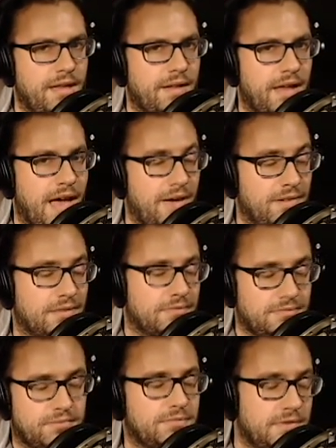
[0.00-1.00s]
I haven't
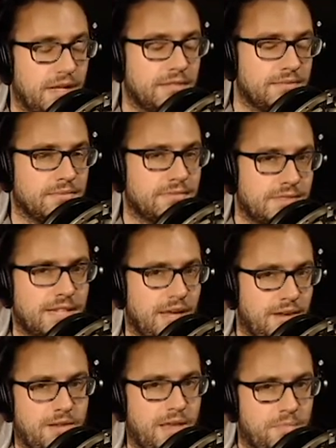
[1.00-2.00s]
done
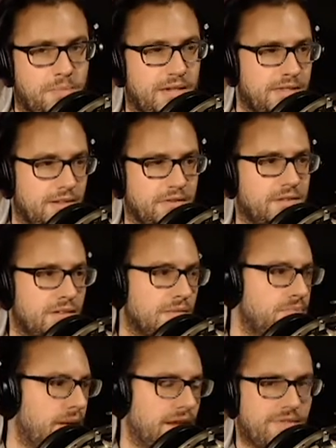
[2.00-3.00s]
Zeku yet, but he's also
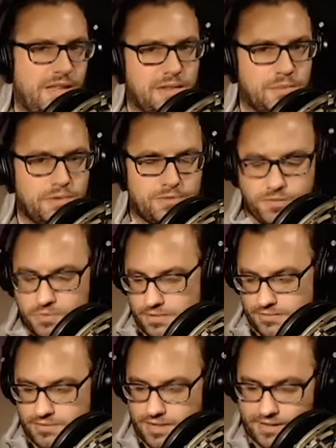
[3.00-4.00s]
been available
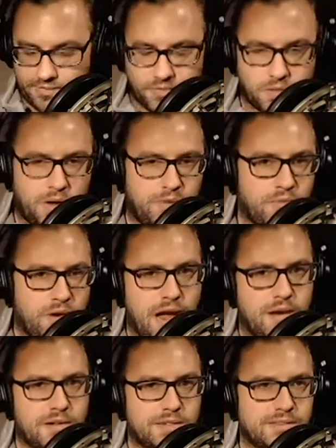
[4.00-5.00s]
for like 24
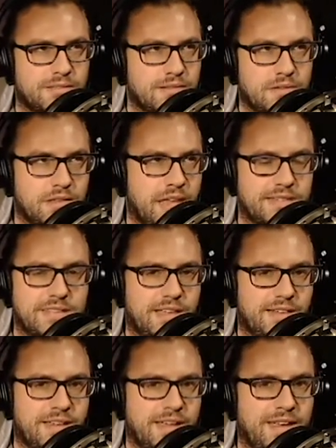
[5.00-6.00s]
hours or less than.